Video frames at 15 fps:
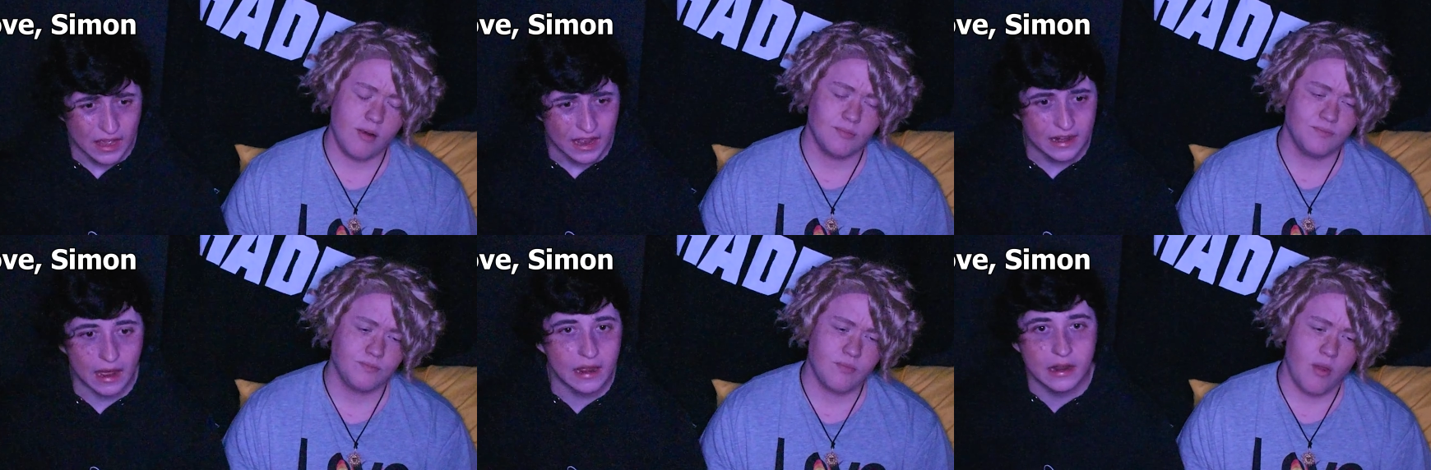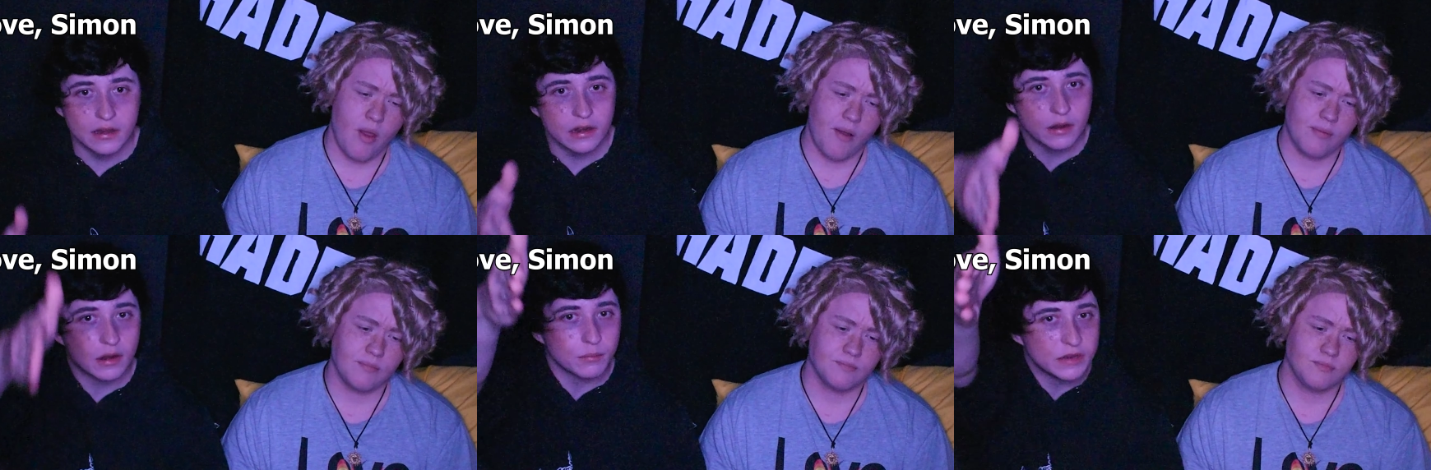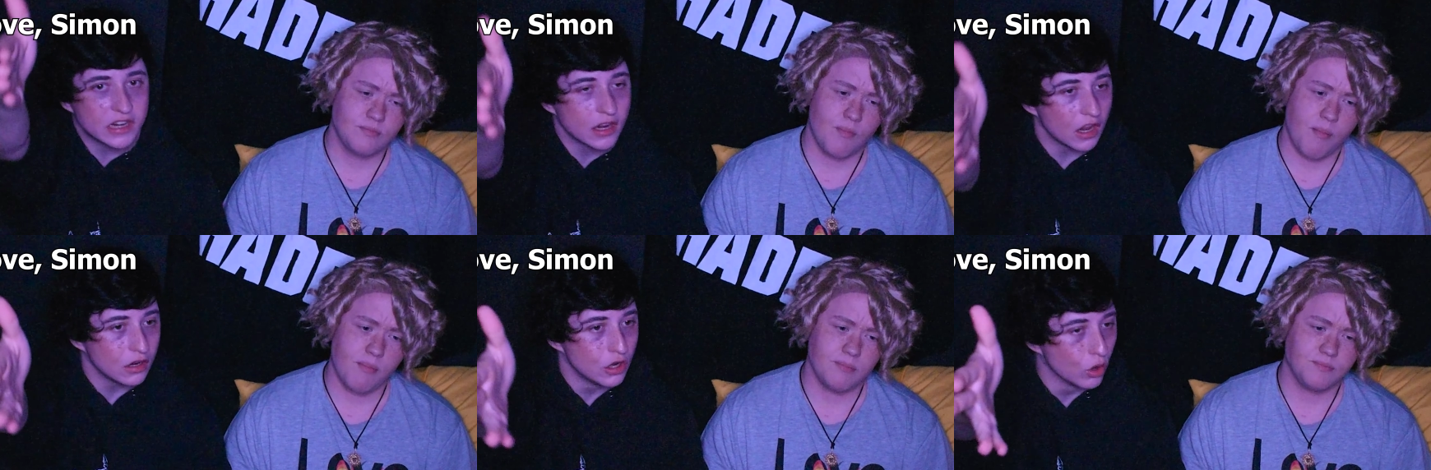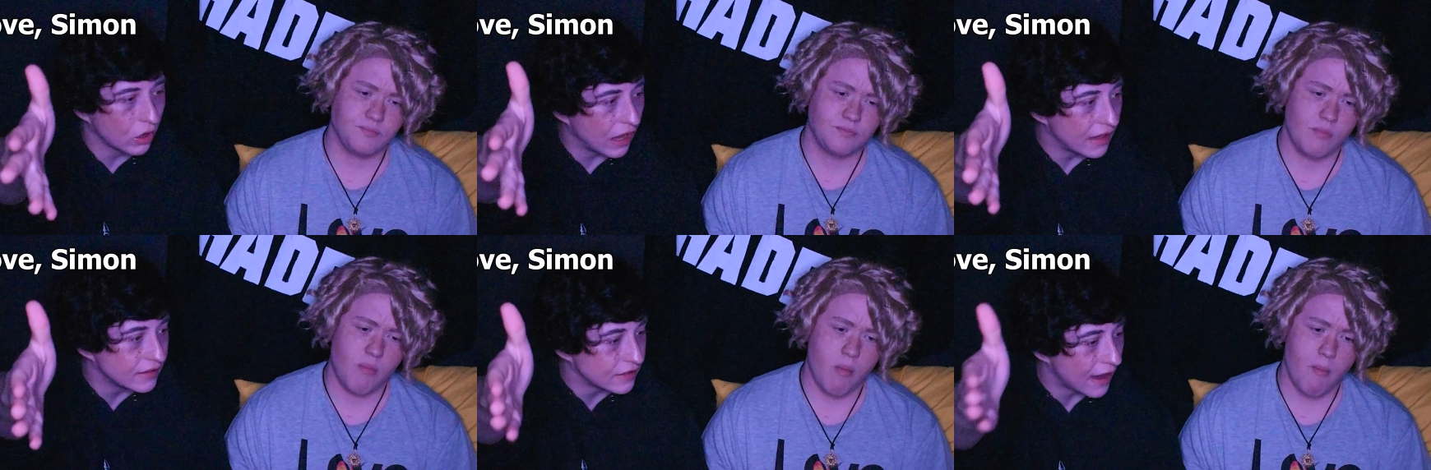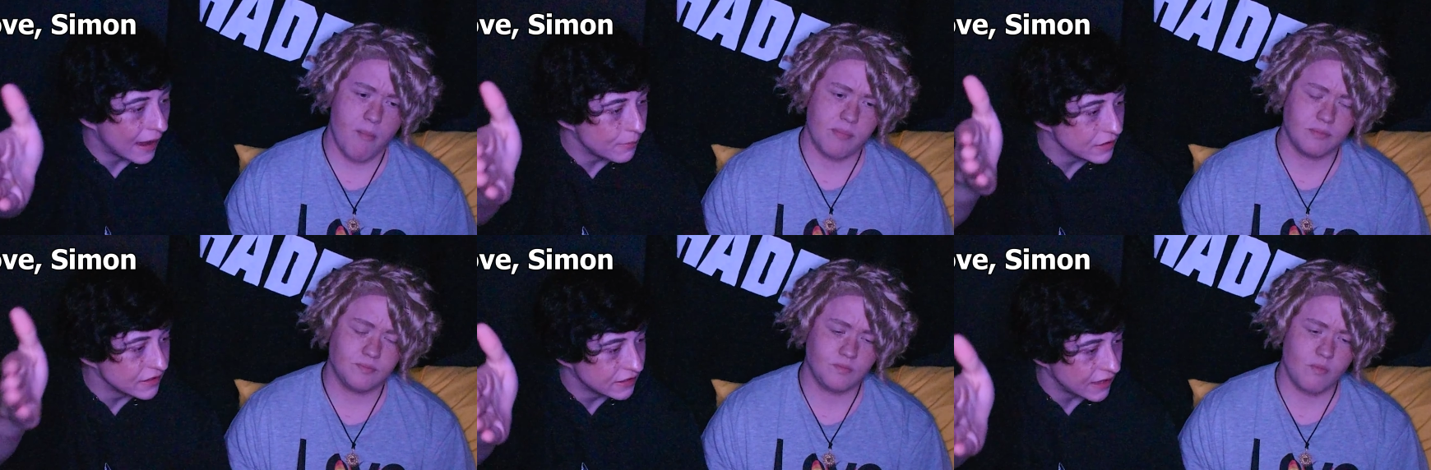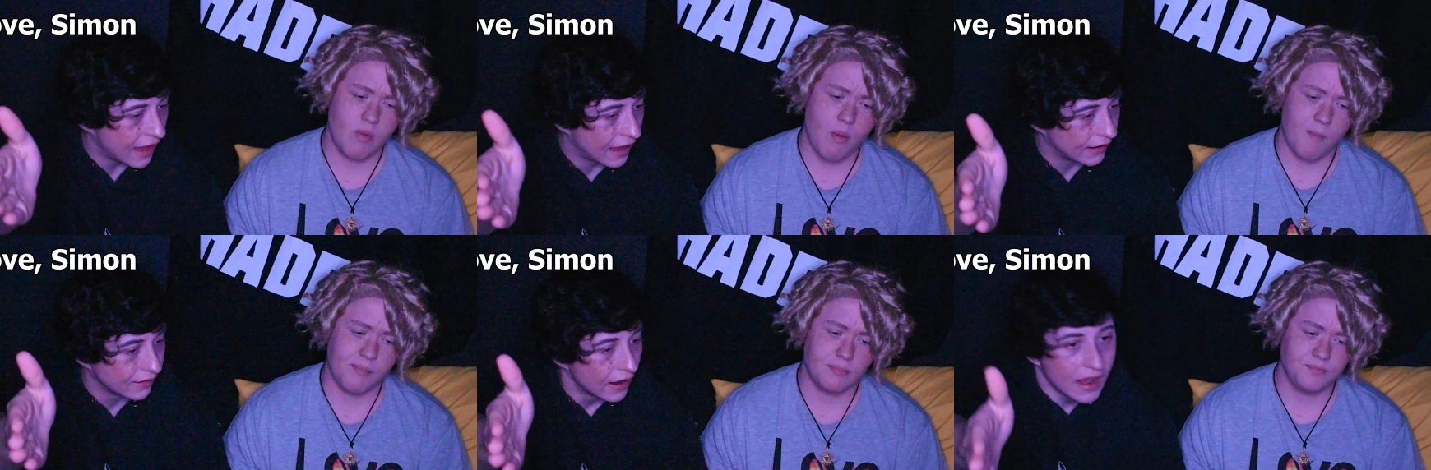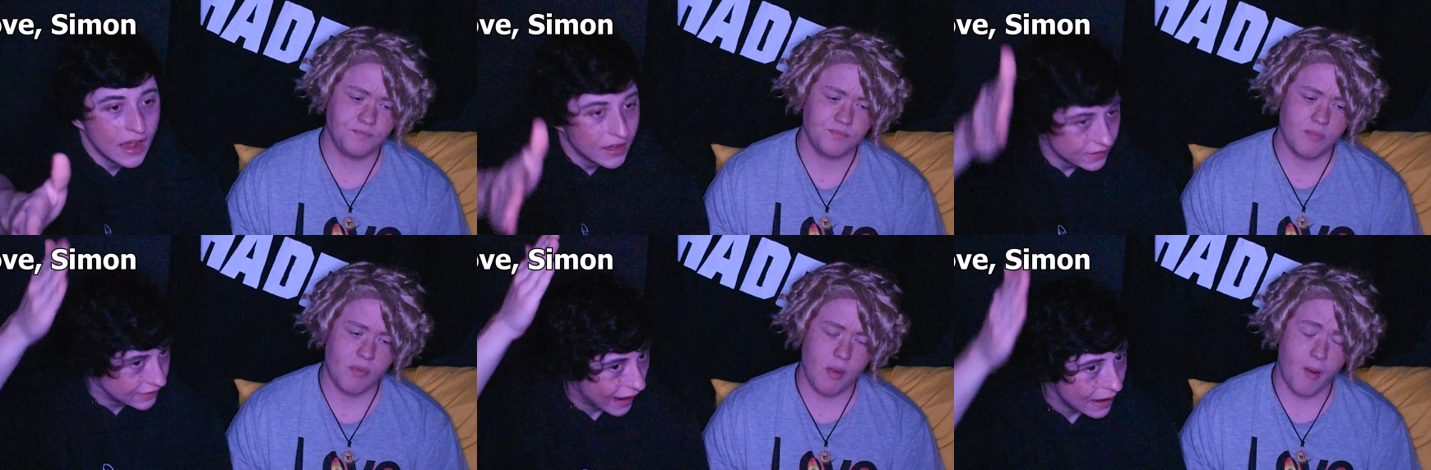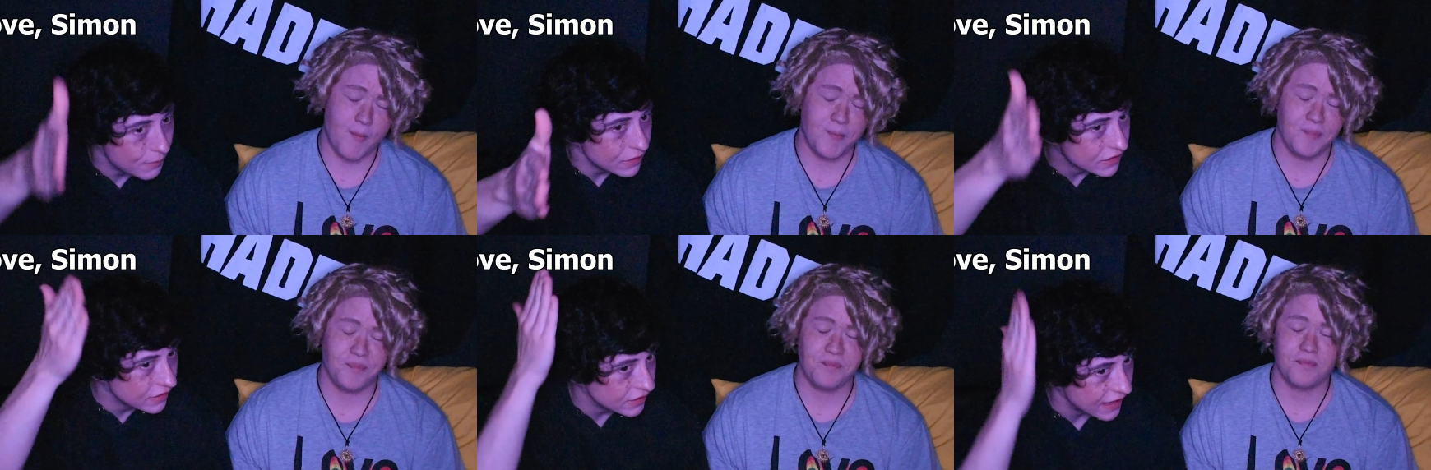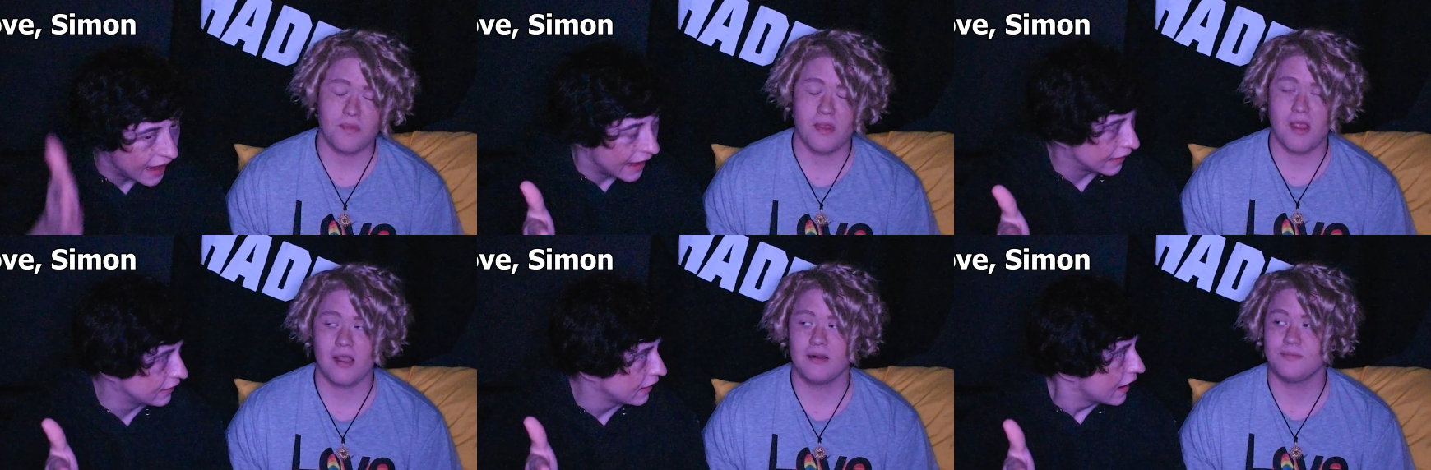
Speaker 1: And I, and I mean, look at Simon's dad. Simon's dad